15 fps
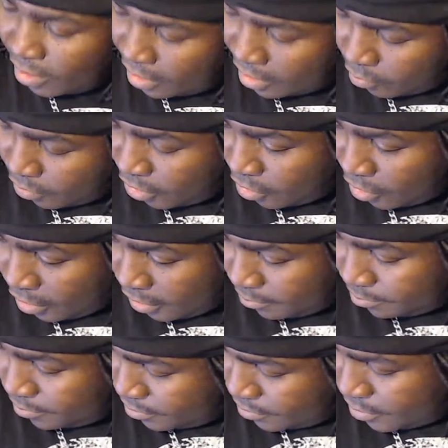uh, what do you call it
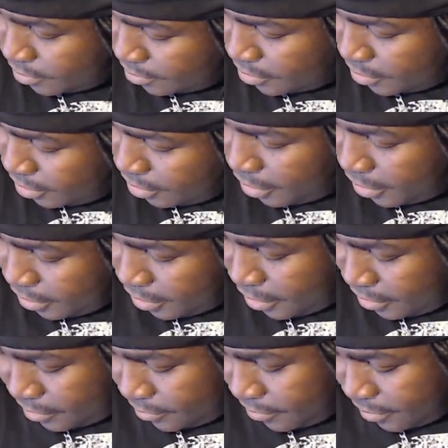
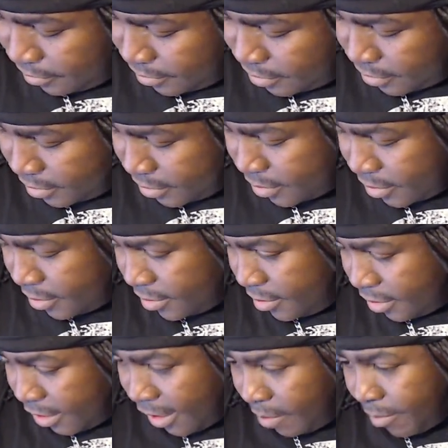uh, the, the, the, the,
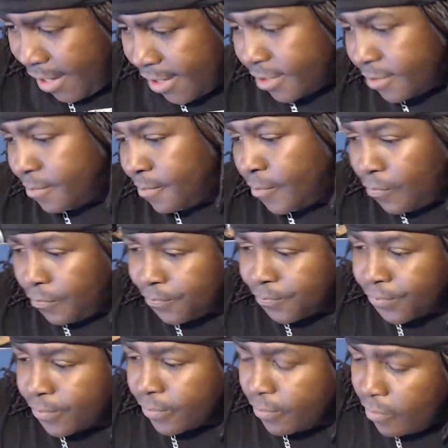Game Pass,
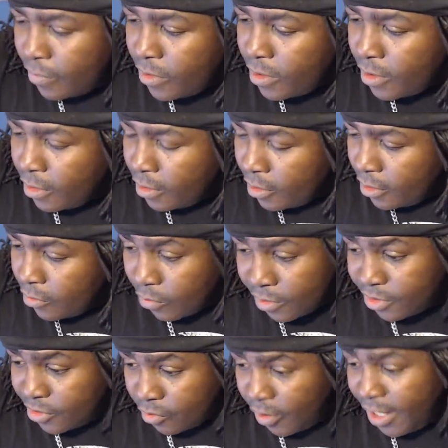which
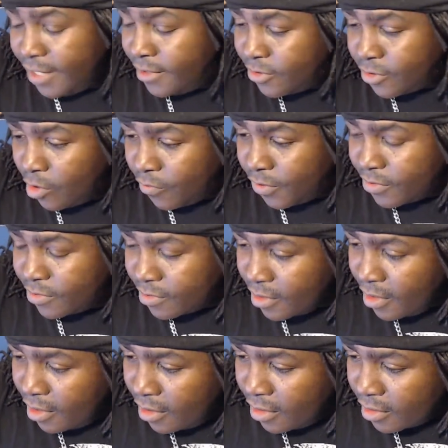is a great service.
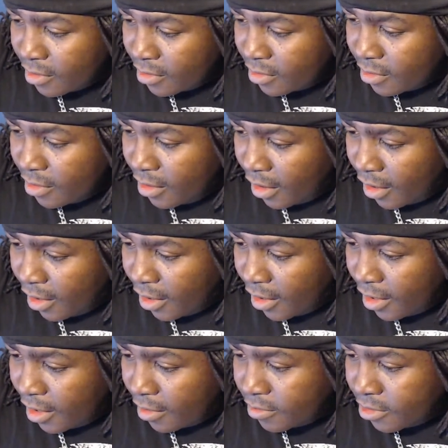
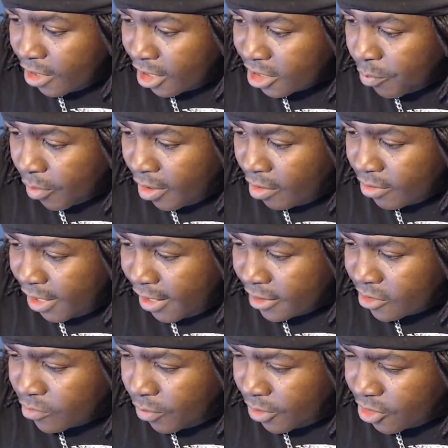Uh, Josh Brown, yes,
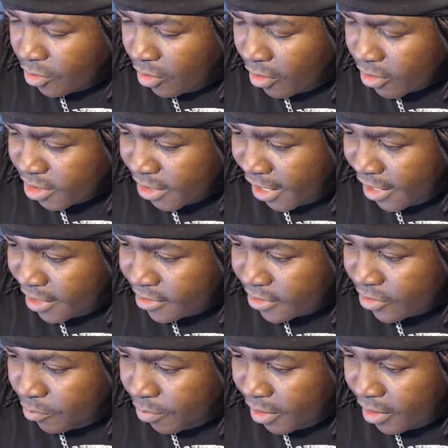yeah, Switch launch has
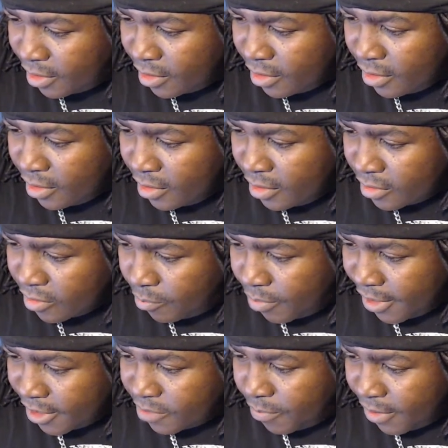to be the
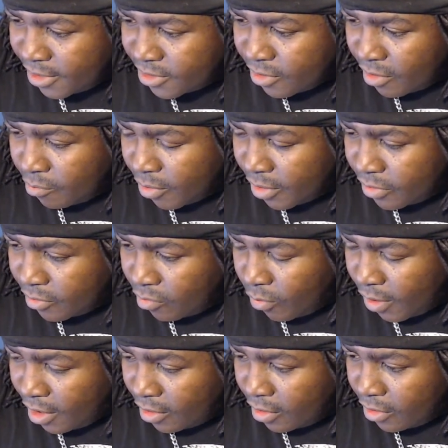best based on Breath of the
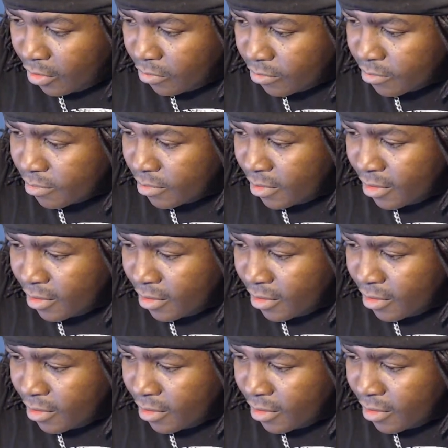Wild alone.